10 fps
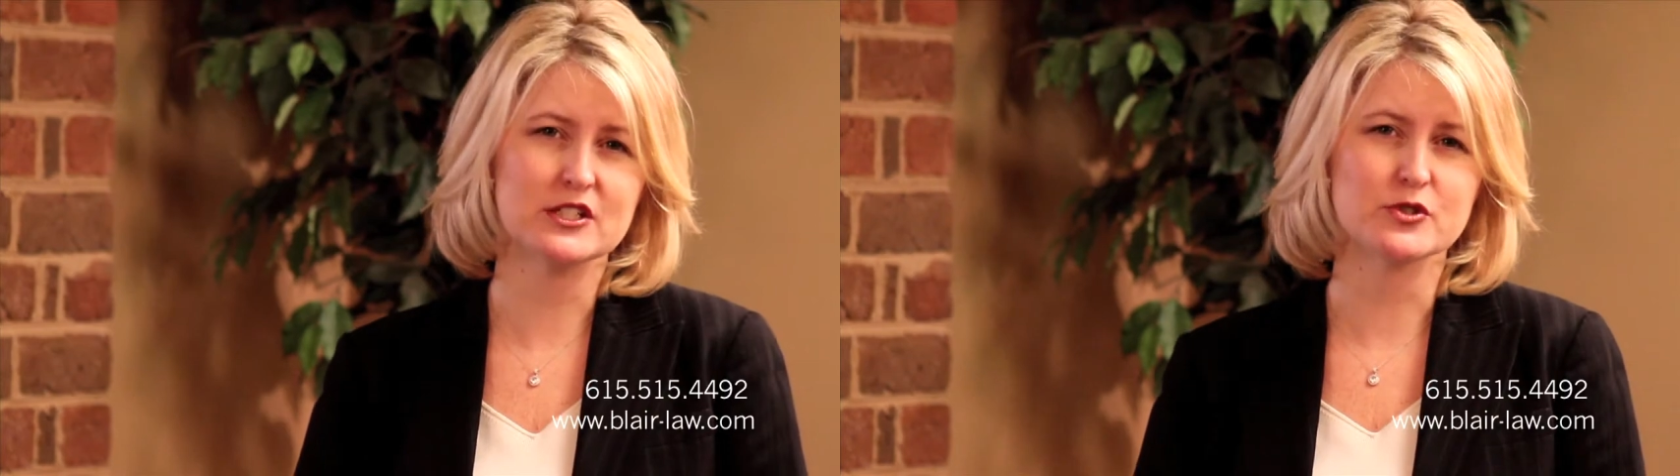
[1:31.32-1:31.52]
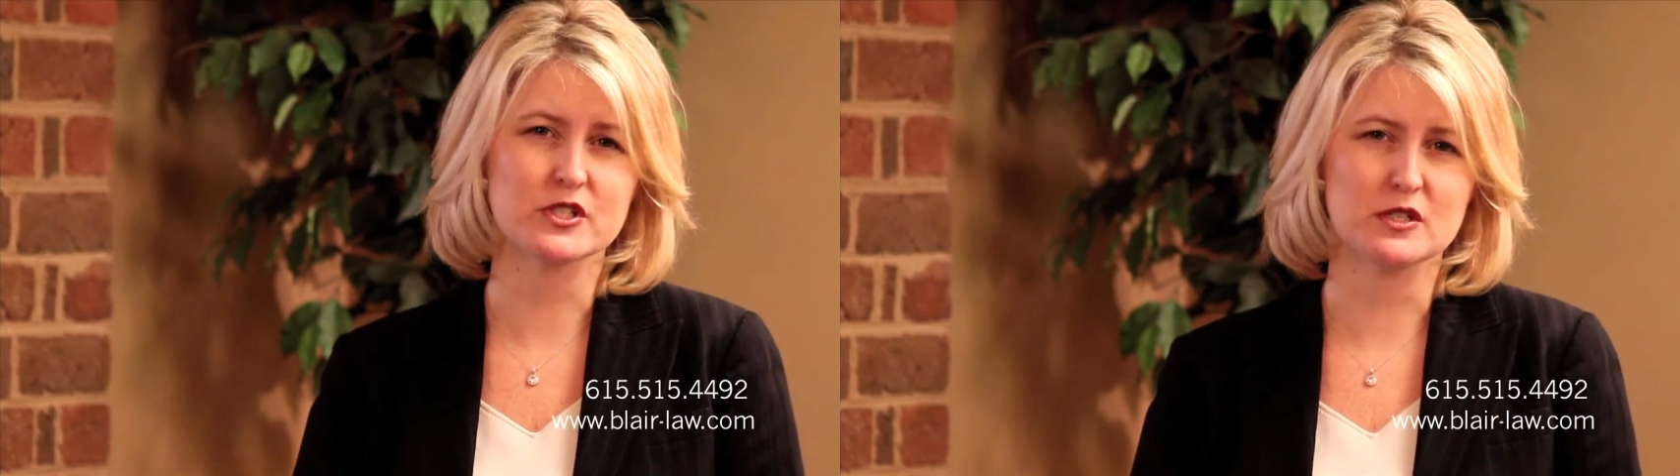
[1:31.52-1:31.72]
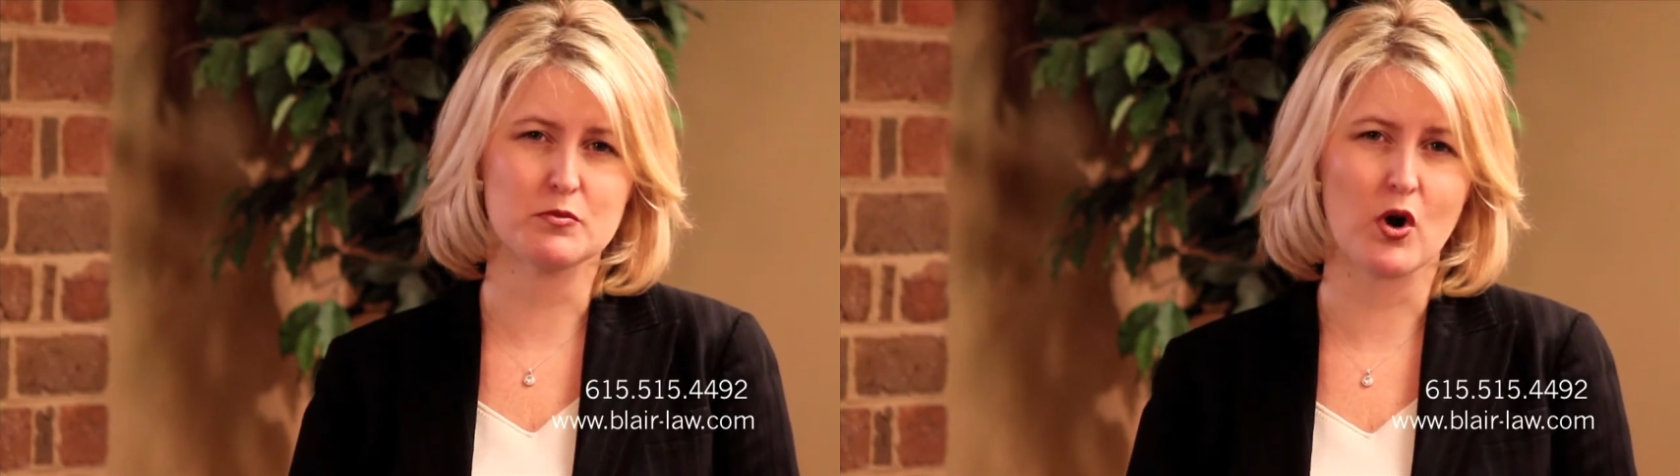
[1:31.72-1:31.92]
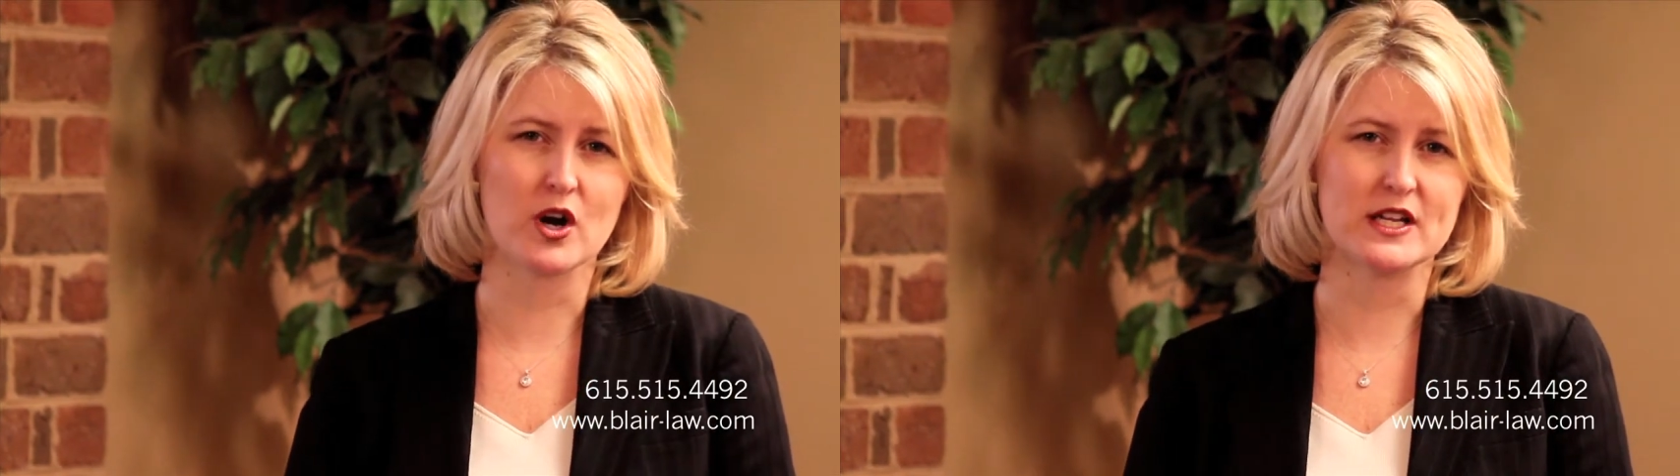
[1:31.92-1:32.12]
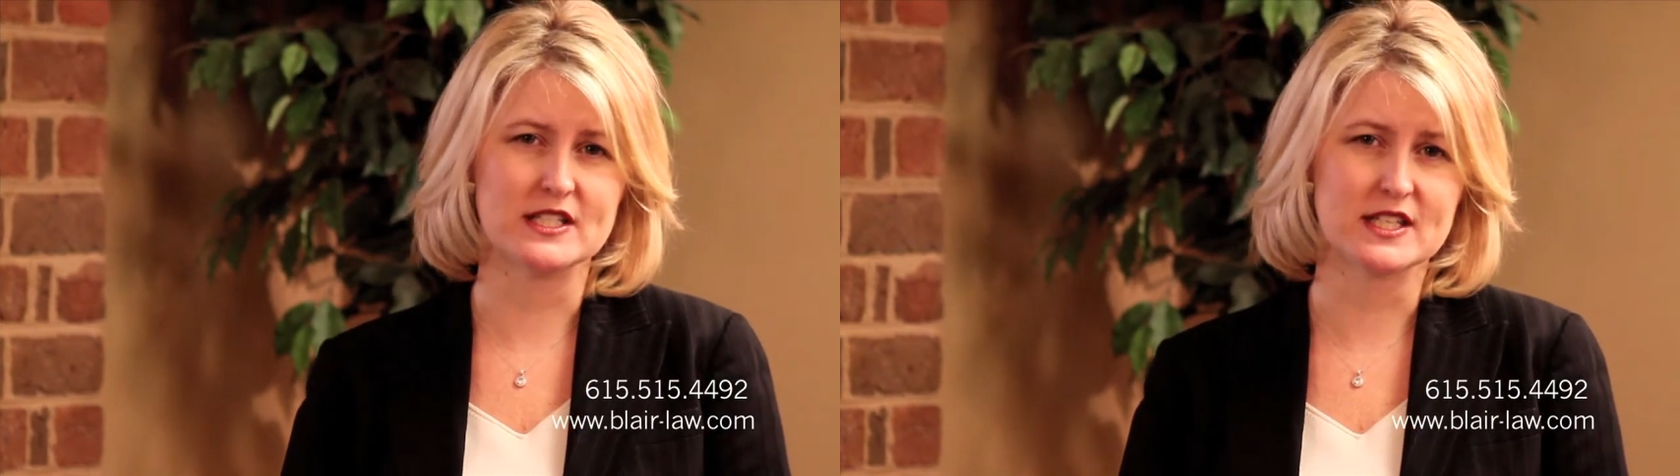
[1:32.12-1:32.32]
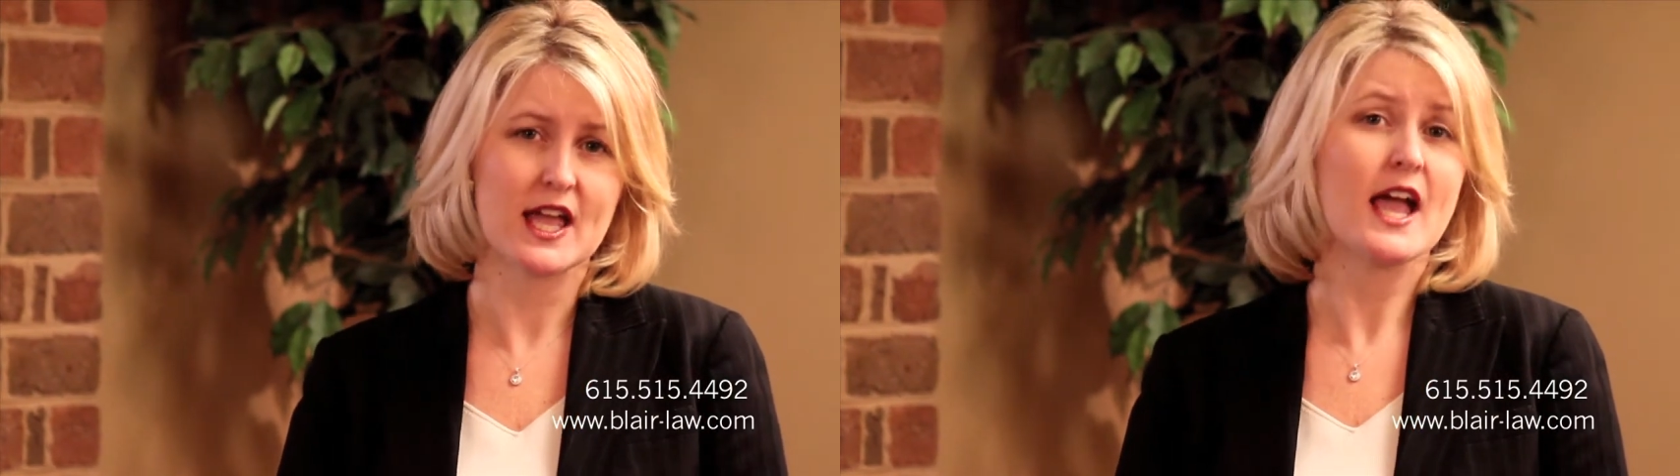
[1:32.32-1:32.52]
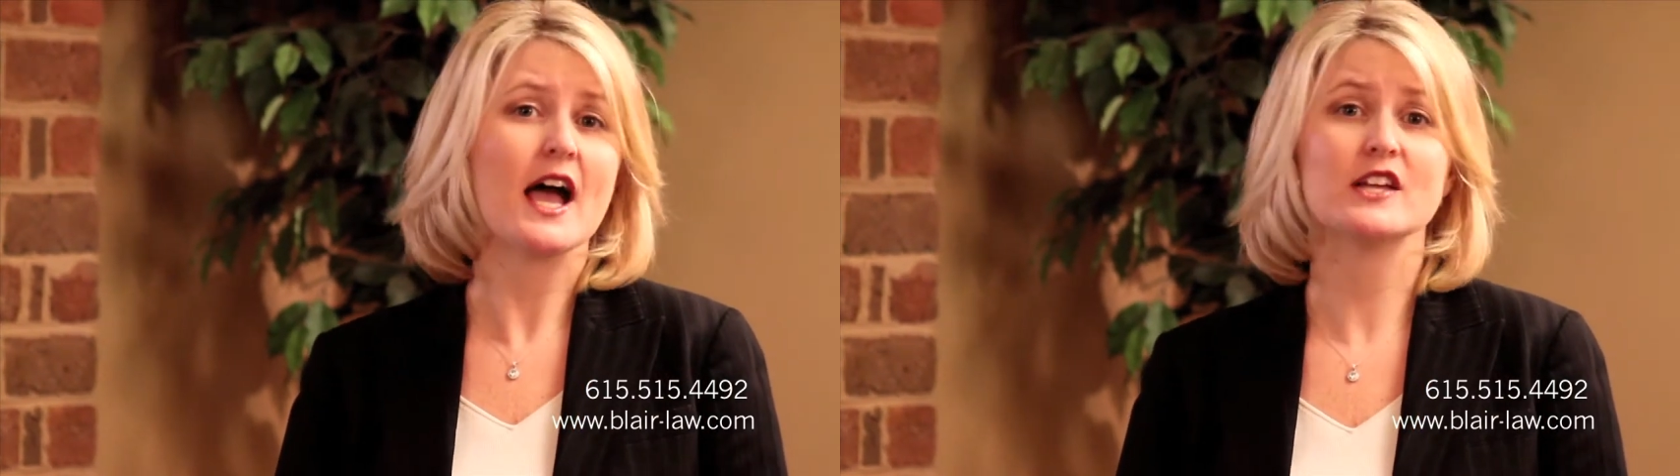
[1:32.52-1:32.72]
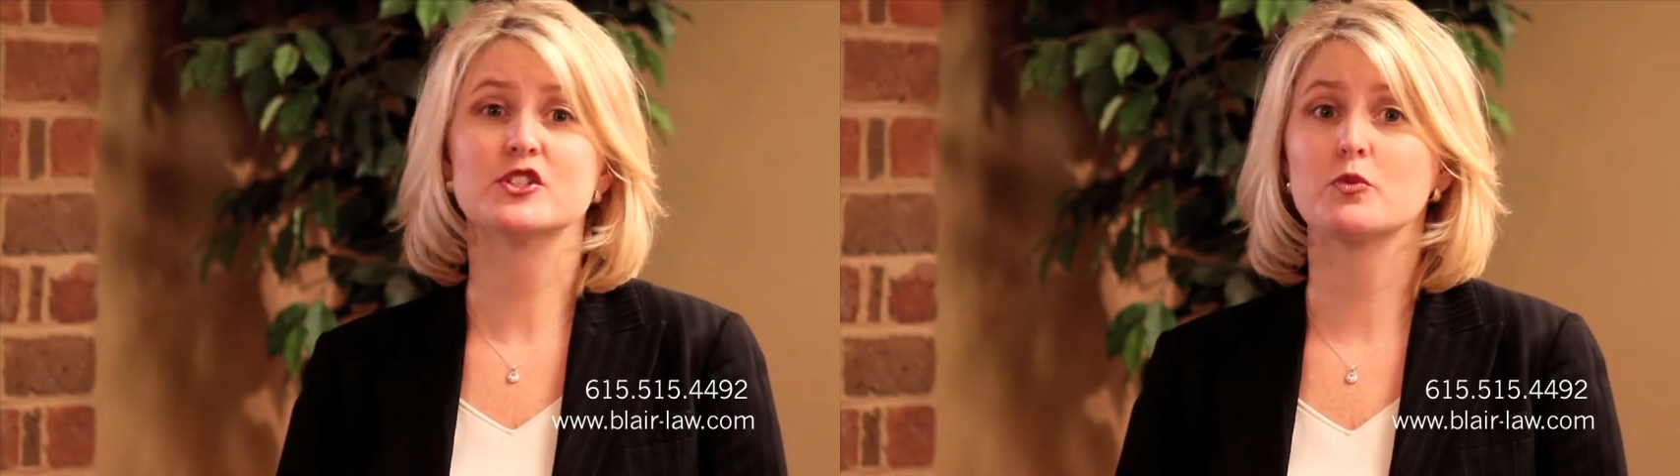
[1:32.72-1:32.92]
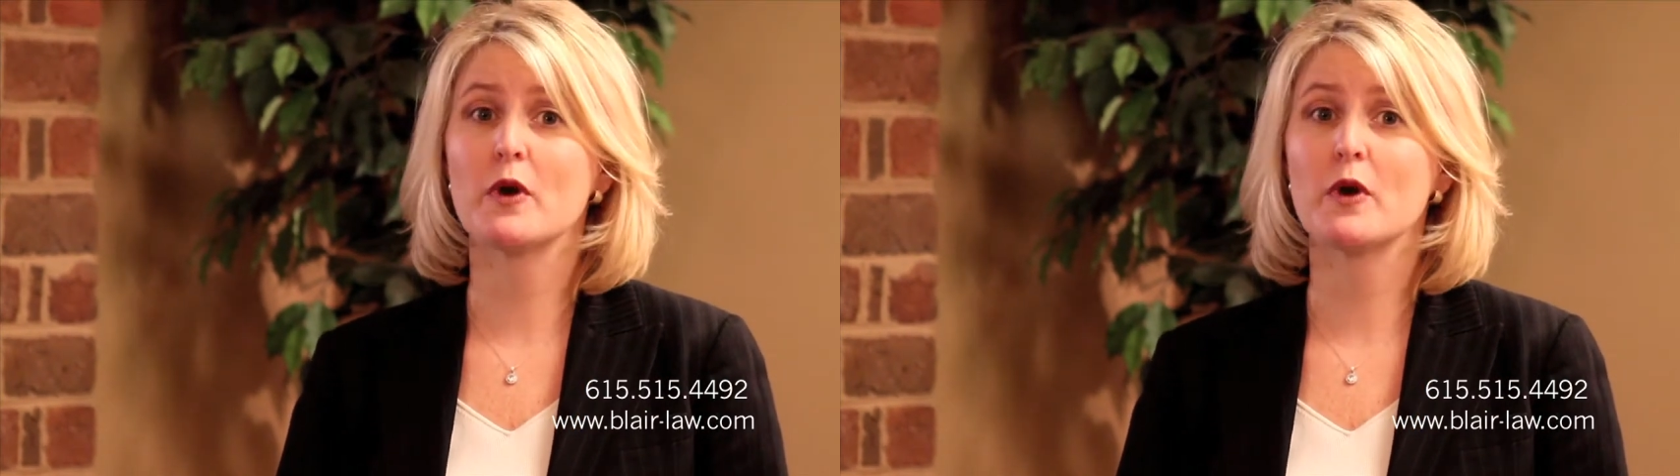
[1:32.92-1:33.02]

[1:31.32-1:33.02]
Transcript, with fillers: interested parties as to